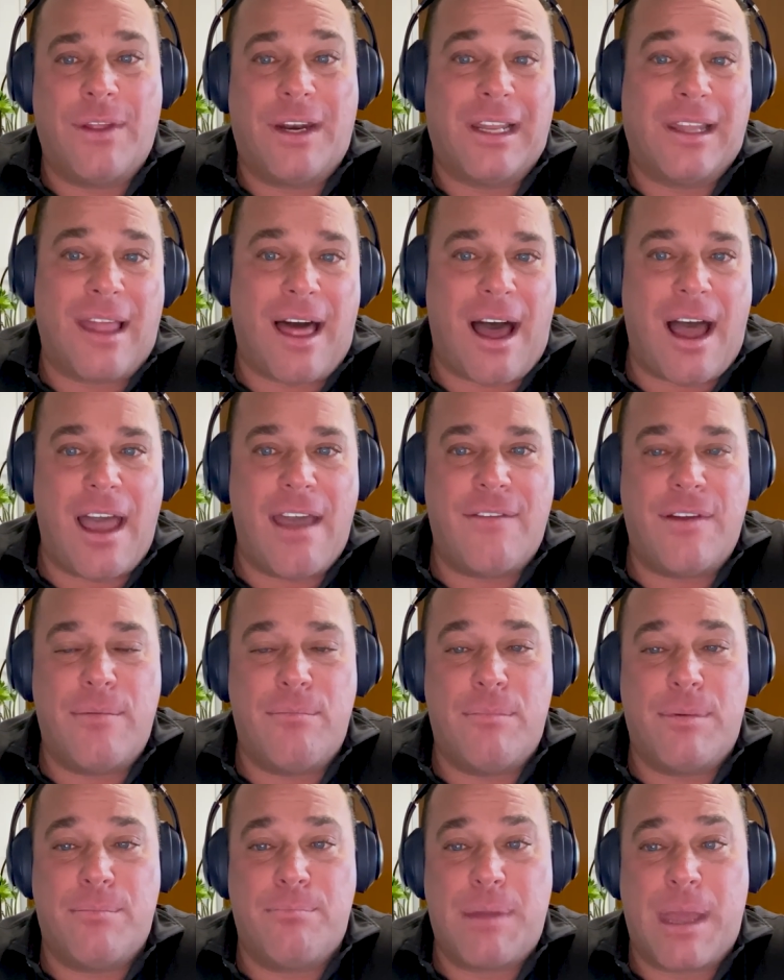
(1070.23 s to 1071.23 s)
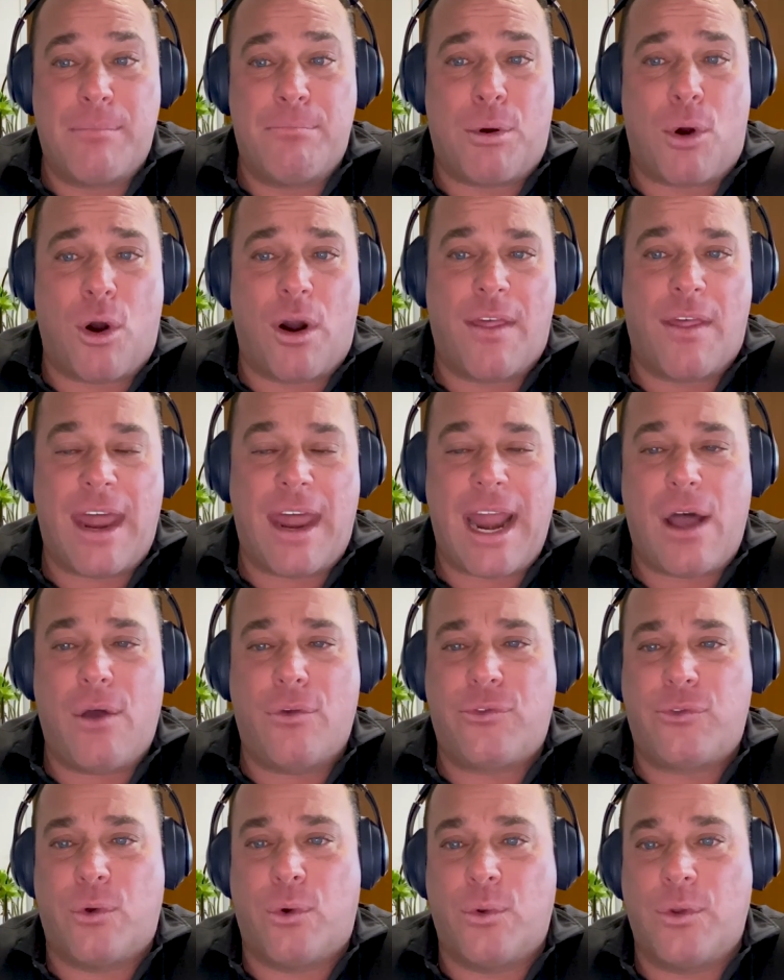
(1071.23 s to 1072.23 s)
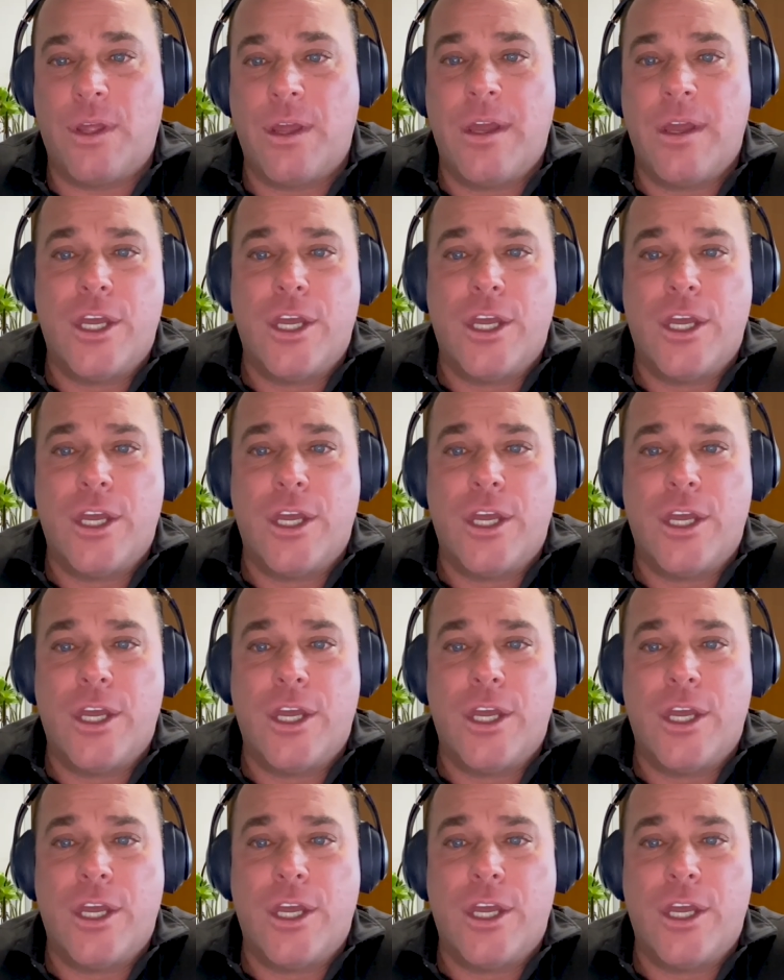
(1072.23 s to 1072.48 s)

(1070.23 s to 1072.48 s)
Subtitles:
and alive and part of that household,